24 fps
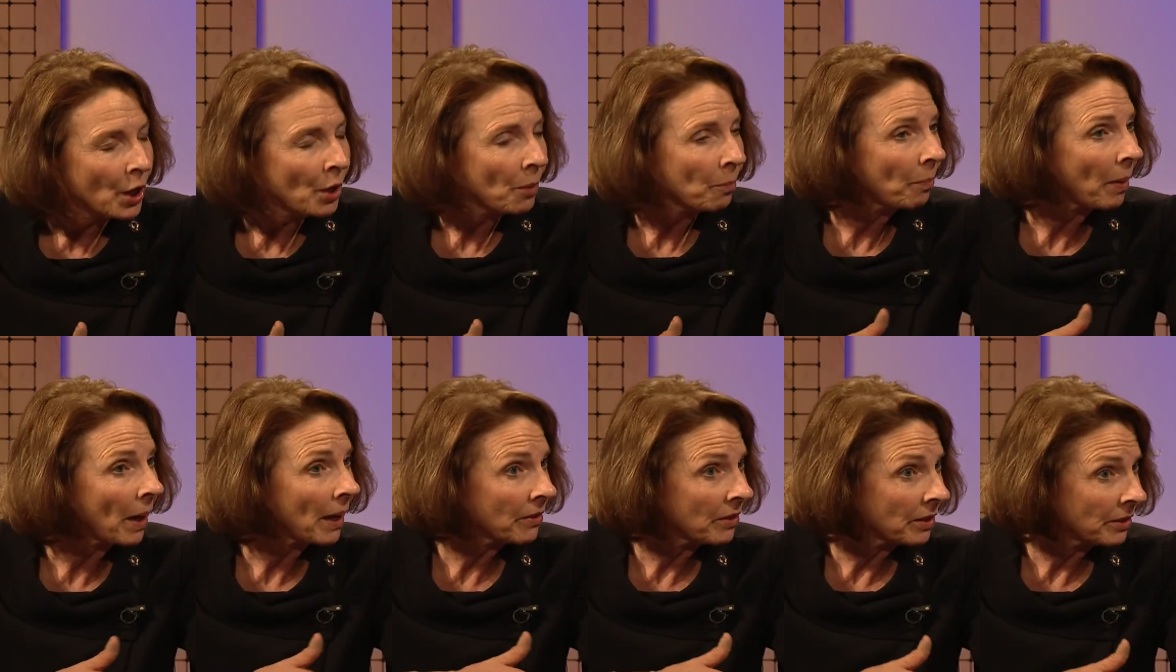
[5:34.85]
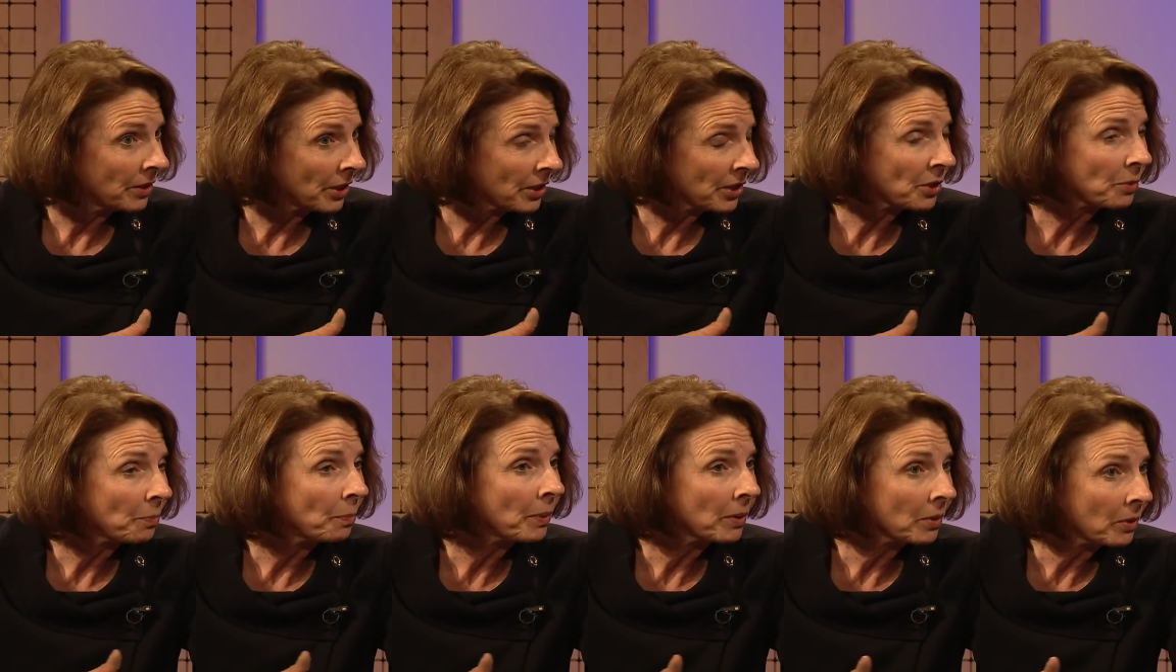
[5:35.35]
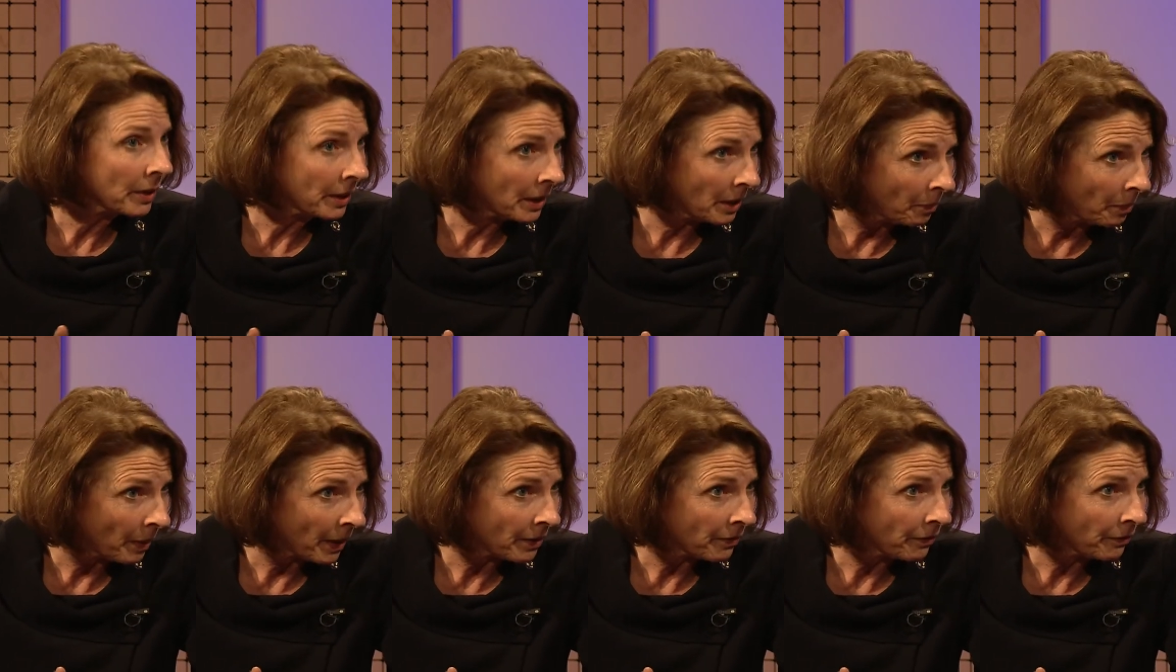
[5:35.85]
by the disability
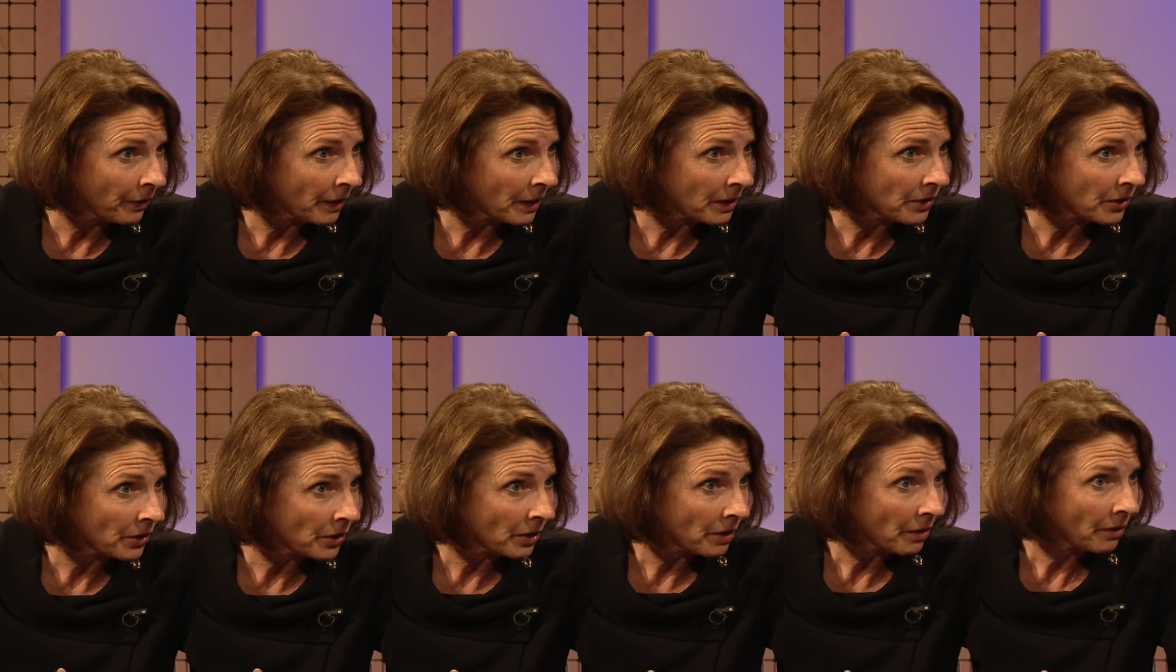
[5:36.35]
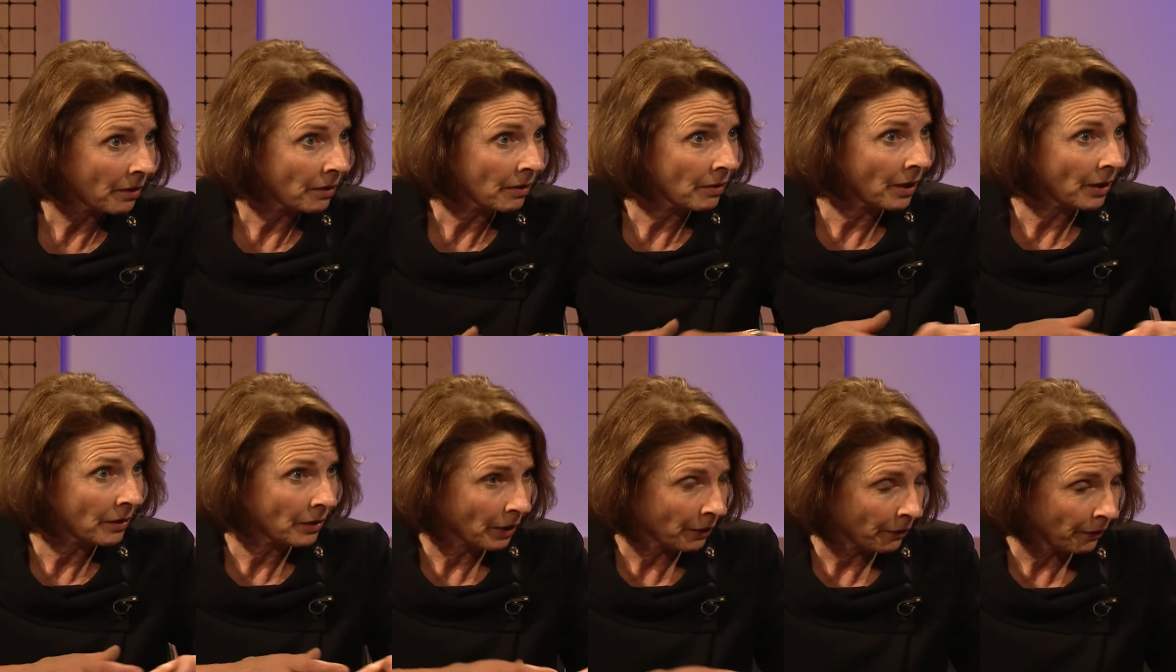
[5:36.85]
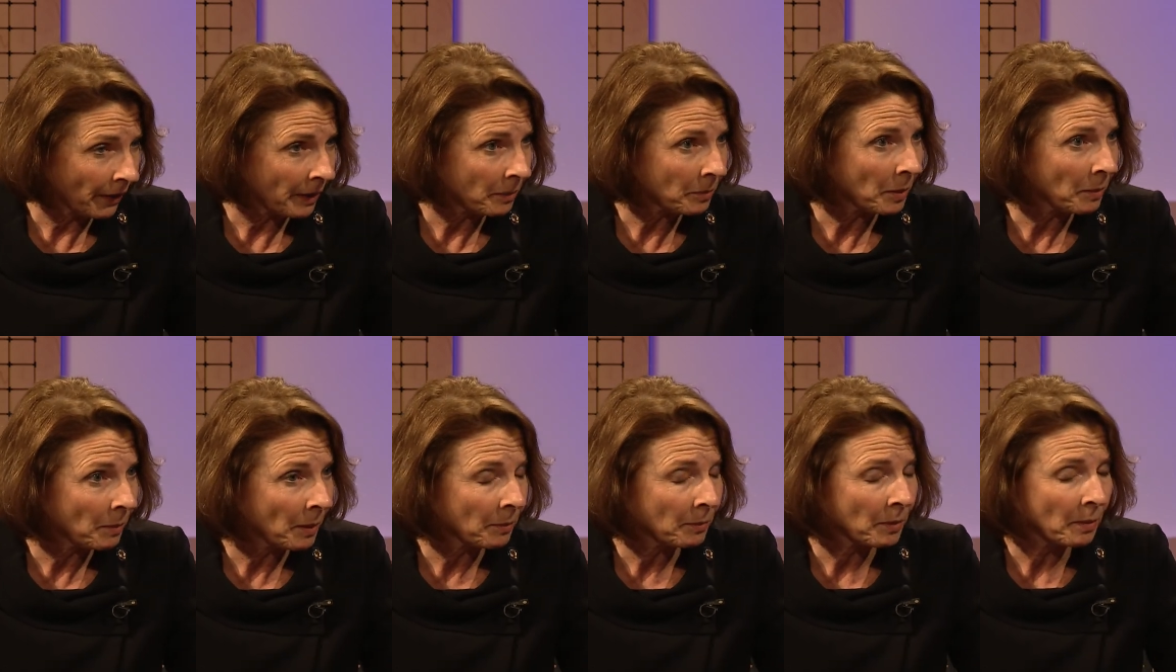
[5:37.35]
benefits that their family
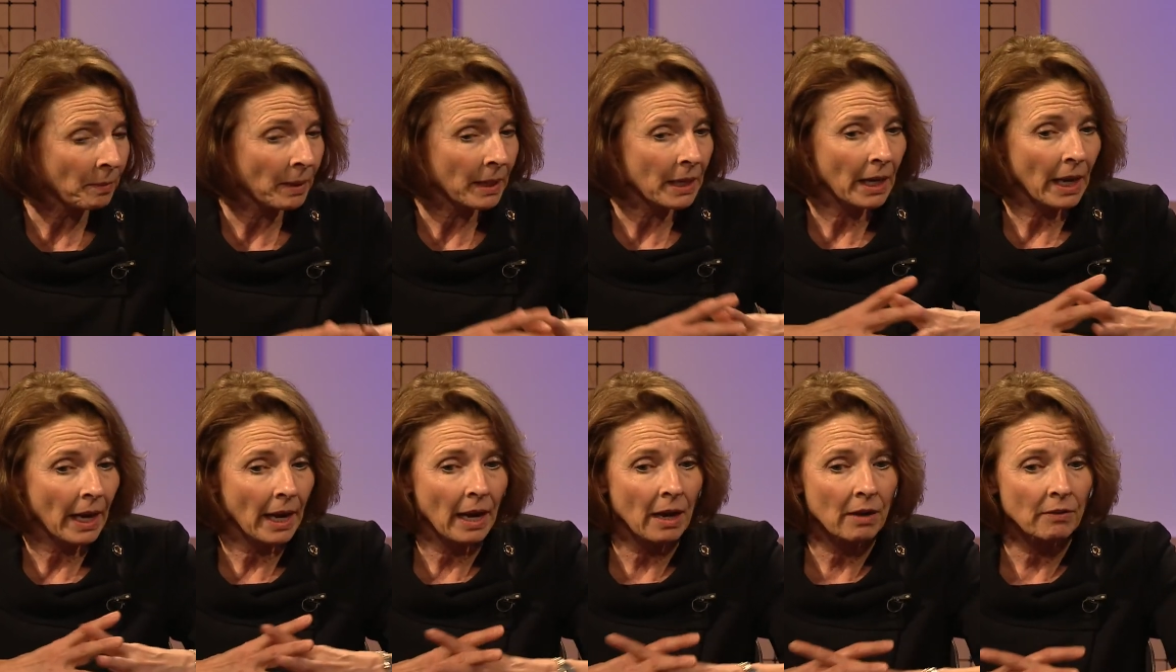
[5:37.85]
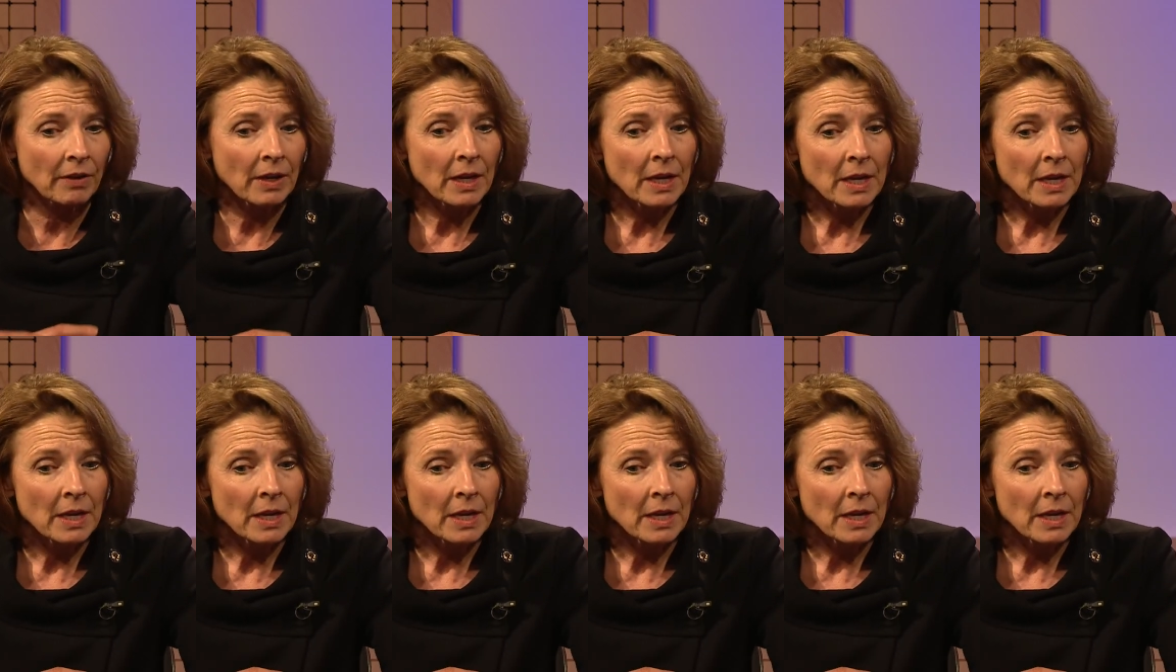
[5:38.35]
member might have.